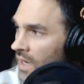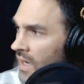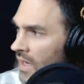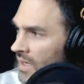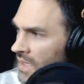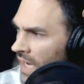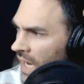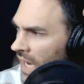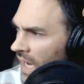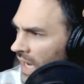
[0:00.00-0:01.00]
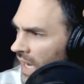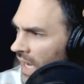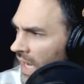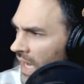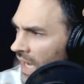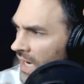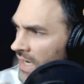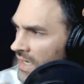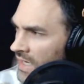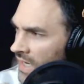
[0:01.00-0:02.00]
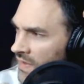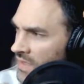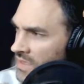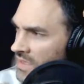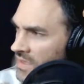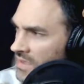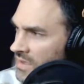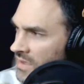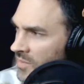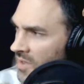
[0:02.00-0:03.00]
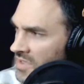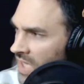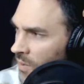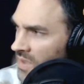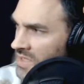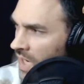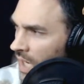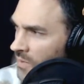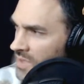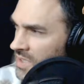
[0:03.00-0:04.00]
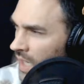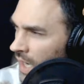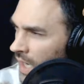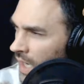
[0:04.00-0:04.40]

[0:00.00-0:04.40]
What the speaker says: Yeah, and like this, the person that was on was saying